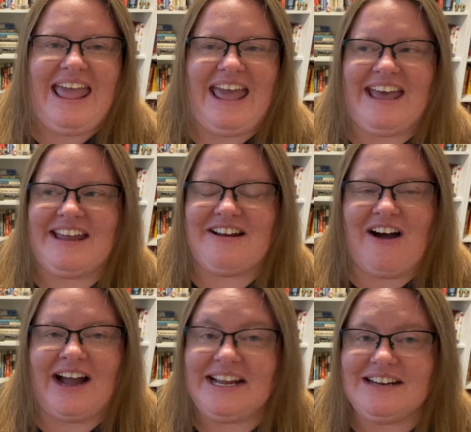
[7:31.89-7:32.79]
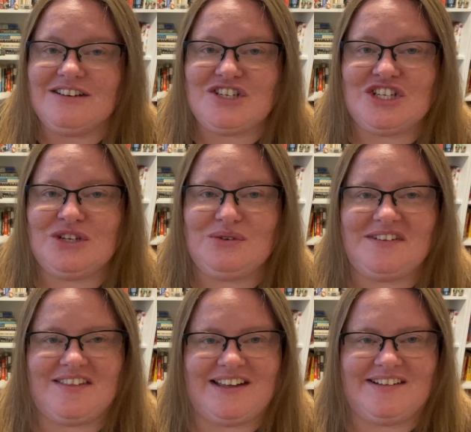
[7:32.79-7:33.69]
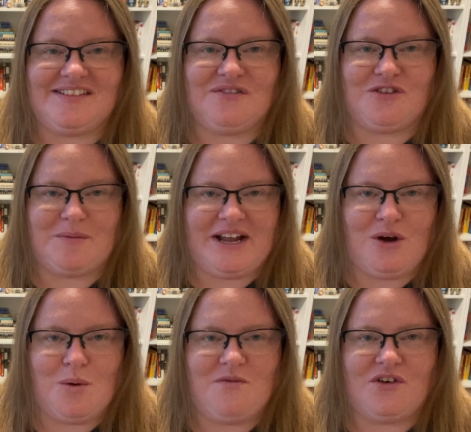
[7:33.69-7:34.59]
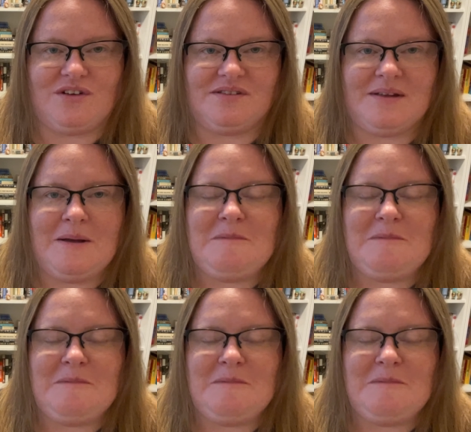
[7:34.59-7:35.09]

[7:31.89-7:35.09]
and I didn't choose this for my hopefuls,